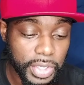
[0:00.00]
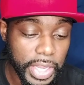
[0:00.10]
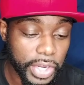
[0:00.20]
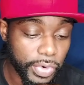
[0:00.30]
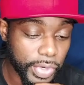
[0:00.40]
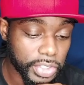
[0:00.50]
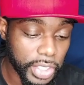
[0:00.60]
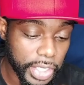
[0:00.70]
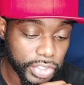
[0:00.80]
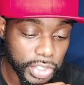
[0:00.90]
increase in
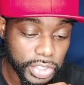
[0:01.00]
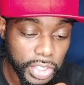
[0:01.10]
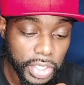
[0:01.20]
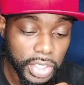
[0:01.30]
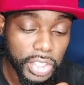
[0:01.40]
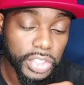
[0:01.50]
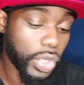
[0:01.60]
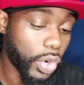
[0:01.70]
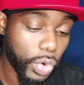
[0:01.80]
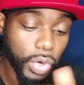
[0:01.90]
inches.
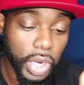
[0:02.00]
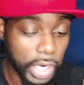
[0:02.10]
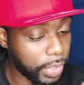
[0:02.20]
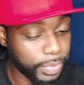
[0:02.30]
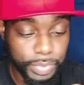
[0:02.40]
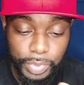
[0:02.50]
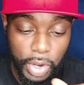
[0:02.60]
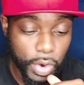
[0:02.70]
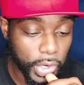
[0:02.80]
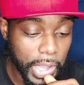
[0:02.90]
So
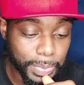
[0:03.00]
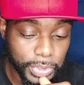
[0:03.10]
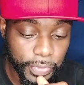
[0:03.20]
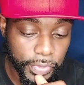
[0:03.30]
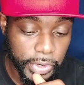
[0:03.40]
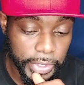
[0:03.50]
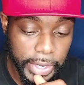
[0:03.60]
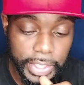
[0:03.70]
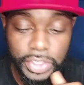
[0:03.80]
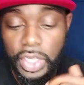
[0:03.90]
all up so far,
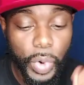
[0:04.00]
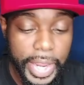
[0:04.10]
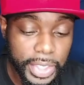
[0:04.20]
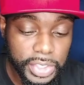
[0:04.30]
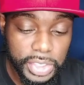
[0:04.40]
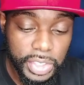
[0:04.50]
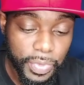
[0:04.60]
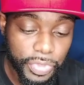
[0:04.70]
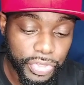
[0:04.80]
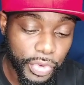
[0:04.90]
guys. Waist,
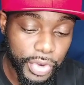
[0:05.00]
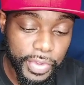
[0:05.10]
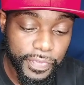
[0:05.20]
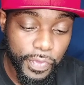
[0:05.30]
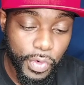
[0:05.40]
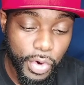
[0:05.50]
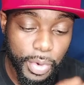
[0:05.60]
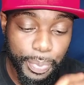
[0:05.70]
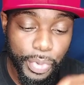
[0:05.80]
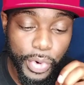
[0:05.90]

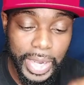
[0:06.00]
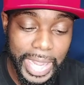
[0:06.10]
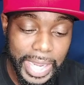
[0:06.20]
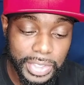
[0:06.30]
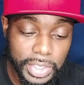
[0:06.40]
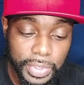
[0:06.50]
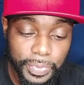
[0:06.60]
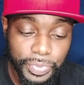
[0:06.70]
34.8.